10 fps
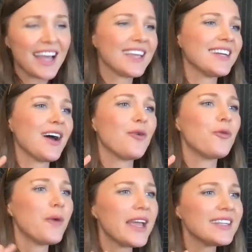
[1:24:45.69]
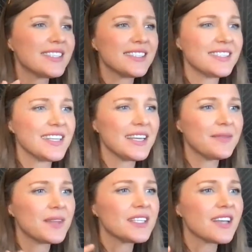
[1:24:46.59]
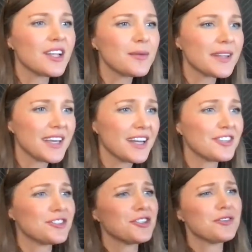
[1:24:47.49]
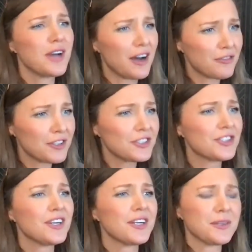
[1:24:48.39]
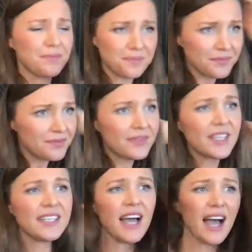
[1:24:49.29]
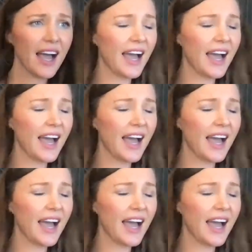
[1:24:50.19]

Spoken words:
I cannot wait to see. It's all about the energy you got for sure. Yeah,